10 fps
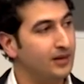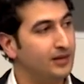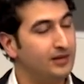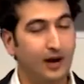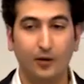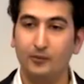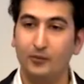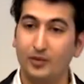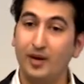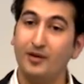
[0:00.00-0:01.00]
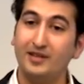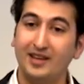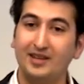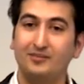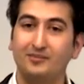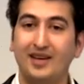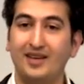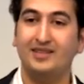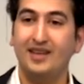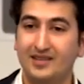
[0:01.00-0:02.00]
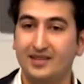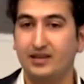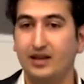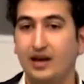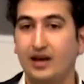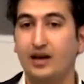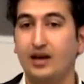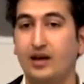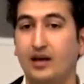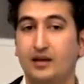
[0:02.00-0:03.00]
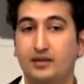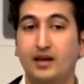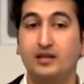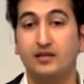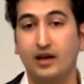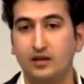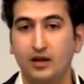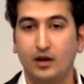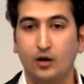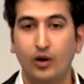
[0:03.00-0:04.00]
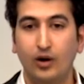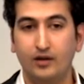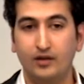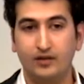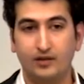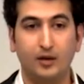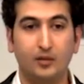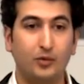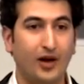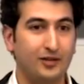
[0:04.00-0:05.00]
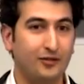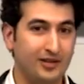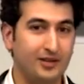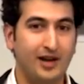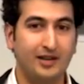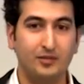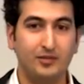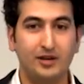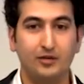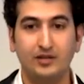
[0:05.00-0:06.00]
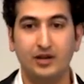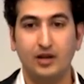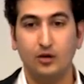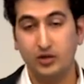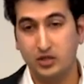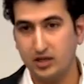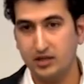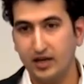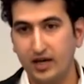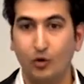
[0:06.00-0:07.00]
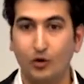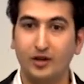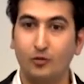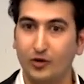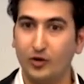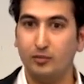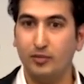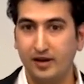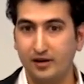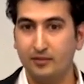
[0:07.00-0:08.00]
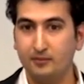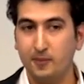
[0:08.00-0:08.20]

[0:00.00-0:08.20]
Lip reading: So remember that my test data set was comprised of NDVI time series, which contain more than one crop per year.